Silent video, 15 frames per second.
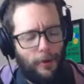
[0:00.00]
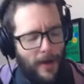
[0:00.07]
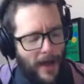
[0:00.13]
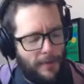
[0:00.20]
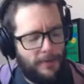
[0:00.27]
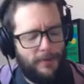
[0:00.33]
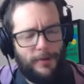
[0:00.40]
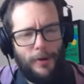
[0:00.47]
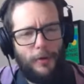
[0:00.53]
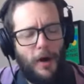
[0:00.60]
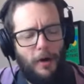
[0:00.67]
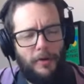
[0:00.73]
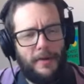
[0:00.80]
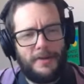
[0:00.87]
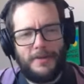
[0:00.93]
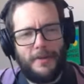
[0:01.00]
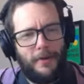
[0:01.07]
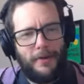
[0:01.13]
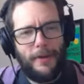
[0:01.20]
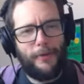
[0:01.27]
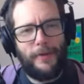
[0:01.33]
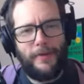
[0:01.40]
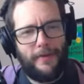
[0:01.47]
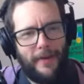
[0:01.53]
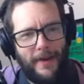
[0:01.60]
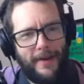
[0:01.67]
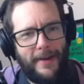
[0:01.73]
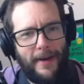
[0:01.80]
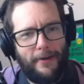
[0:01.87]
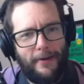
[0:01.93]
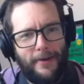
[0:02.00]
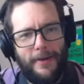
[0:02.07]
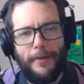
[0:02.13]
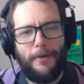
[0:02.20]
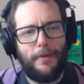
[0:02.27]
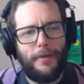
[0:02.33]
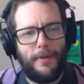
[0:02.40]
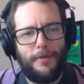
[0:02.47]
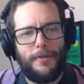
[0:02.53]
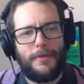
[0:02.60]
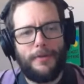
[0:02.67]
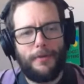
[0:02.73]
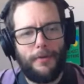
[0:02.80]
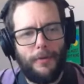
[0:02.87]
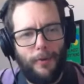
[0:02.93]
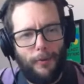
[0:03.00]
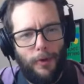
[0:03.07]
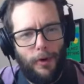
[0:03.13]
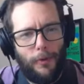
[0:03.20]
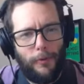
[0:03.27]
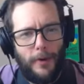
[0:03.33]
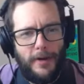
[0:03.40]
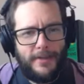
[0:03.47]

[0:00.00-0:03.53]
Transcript: absolute equality is nothing we find out here in the material world, right?